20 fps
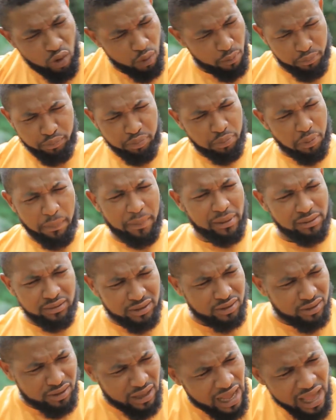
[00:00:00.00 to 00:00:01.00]
Come,
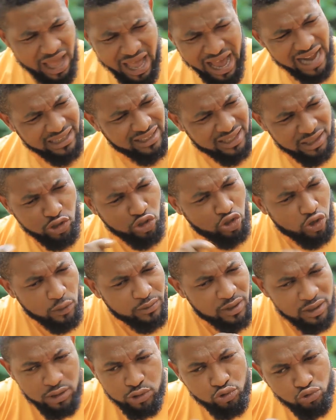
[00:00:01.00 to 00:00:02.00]
Papa, I think
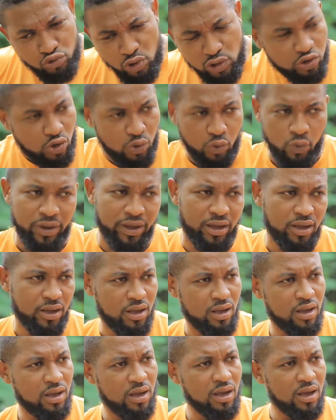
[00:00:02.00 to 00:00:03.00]
something is wrong somewhere.
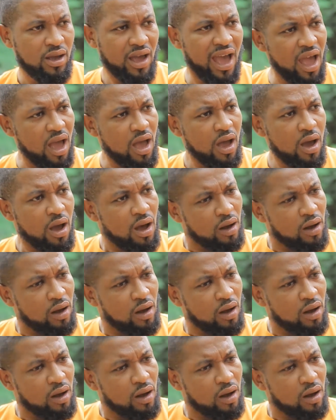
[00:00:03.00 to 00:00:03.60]
Huh?